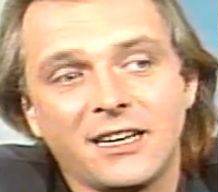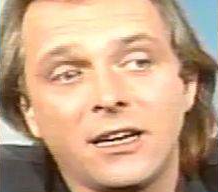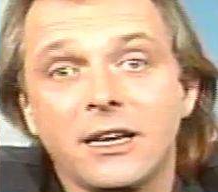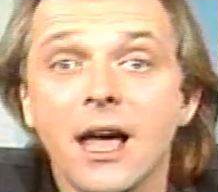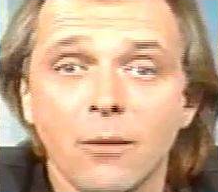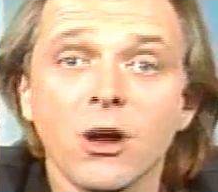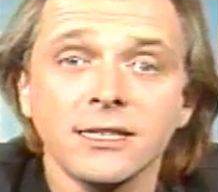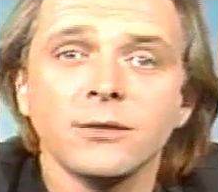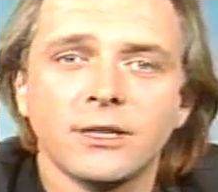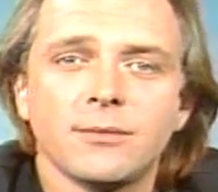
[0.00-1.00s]
Yeah, I'm
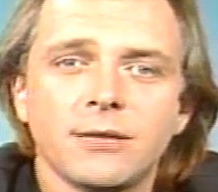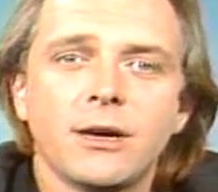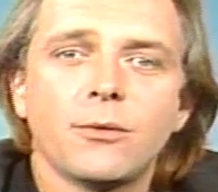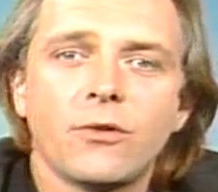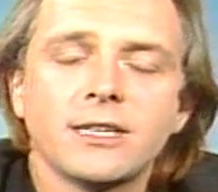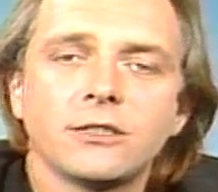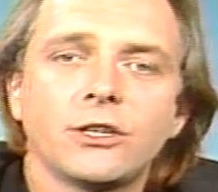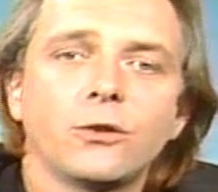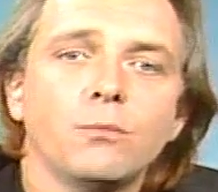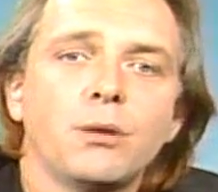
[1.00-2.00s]
writing with him at the moment. We're writing a
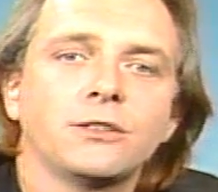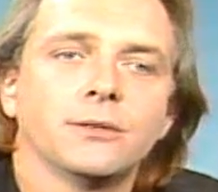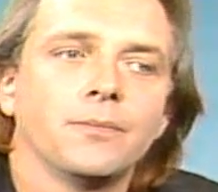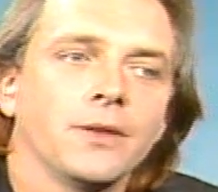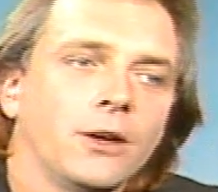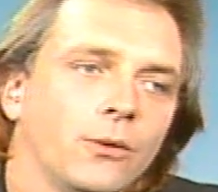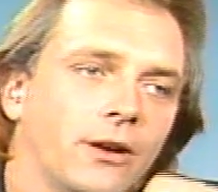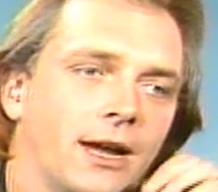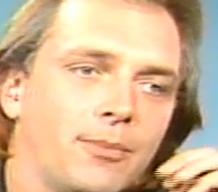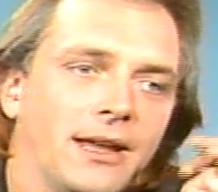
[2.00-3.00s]
show called Bottom,
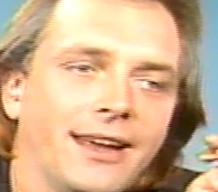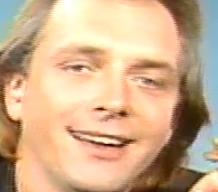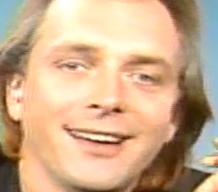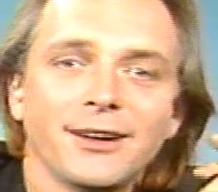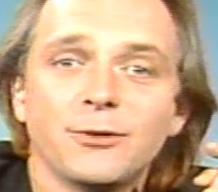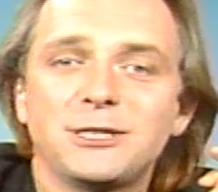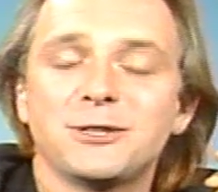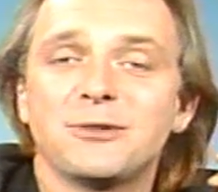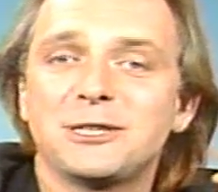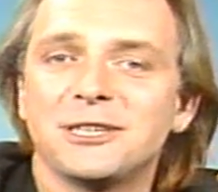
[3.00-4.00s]
where I play
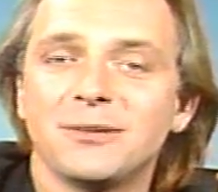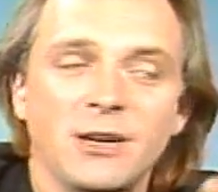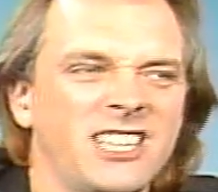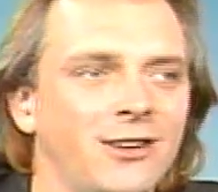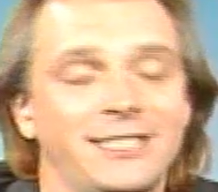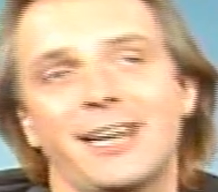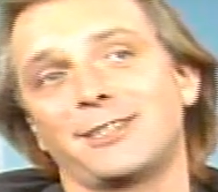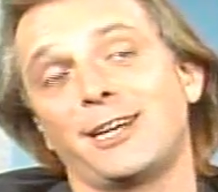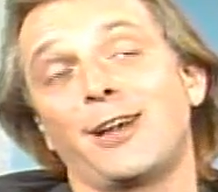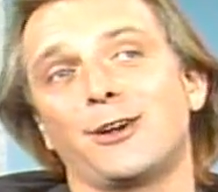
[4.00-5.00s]
Richard, which is like a
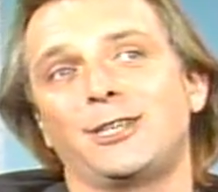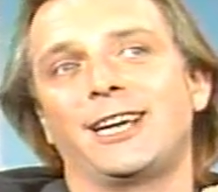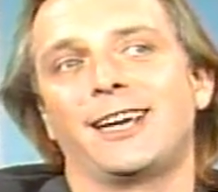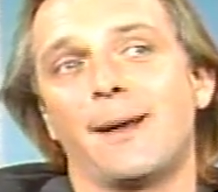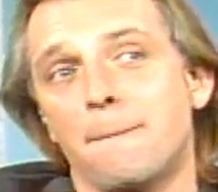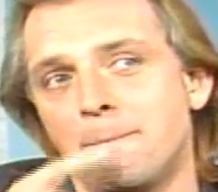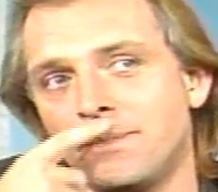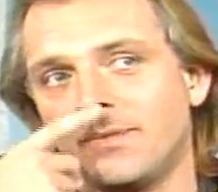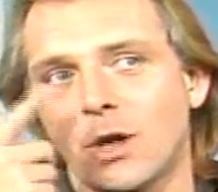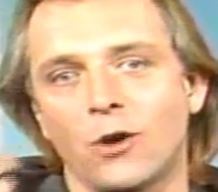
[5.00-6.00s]
psychotic
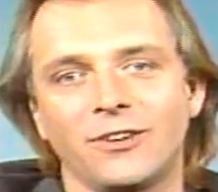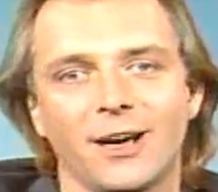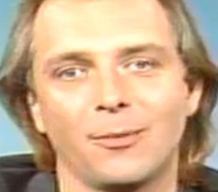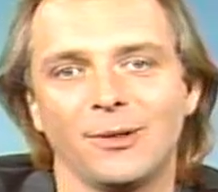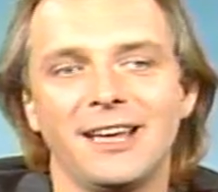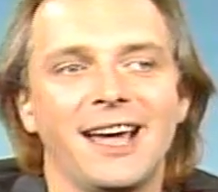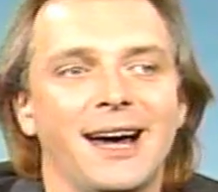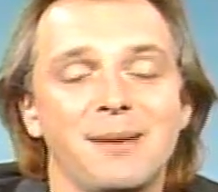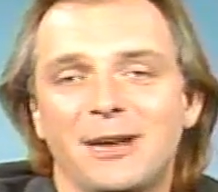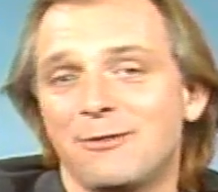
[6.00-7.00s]
odd couple.
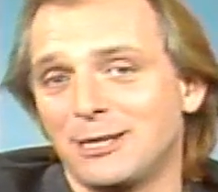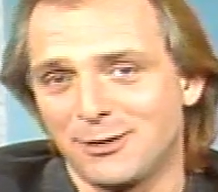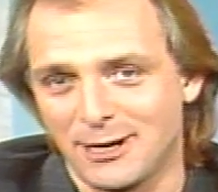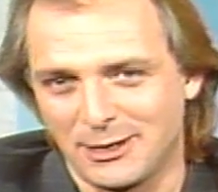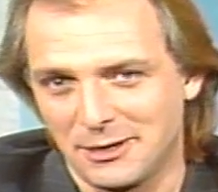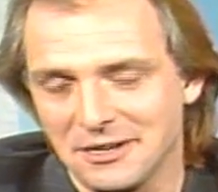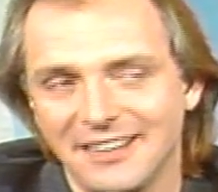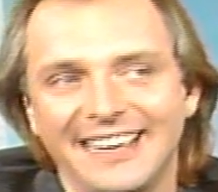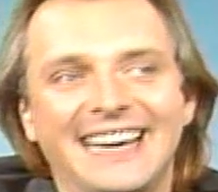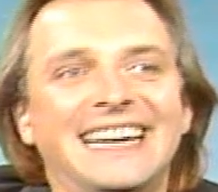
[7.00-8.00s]
I play Richard,
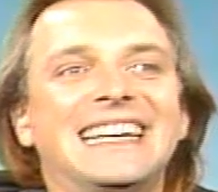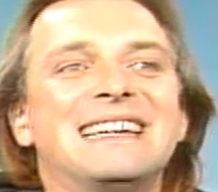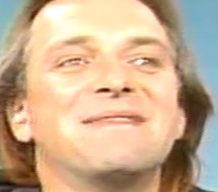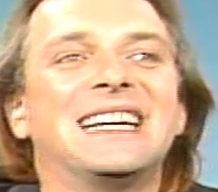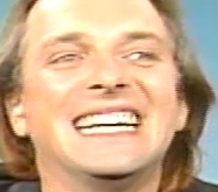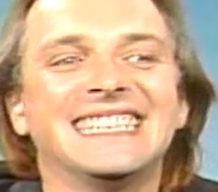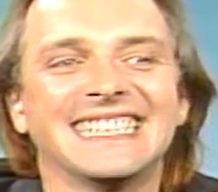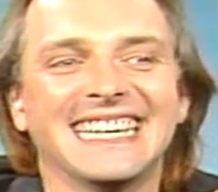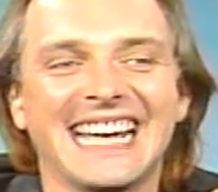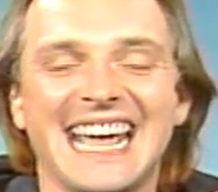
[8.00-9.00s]
and he plays
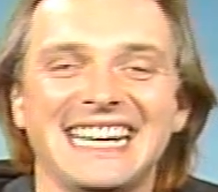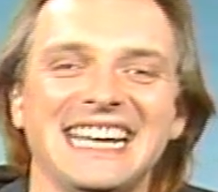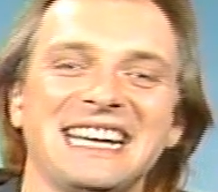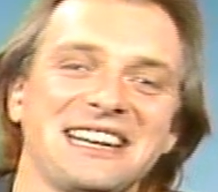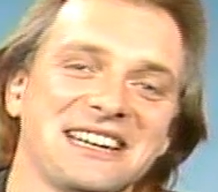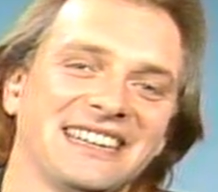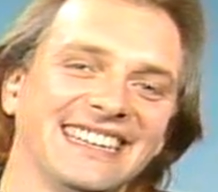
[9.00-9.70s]
Eddie Hitler.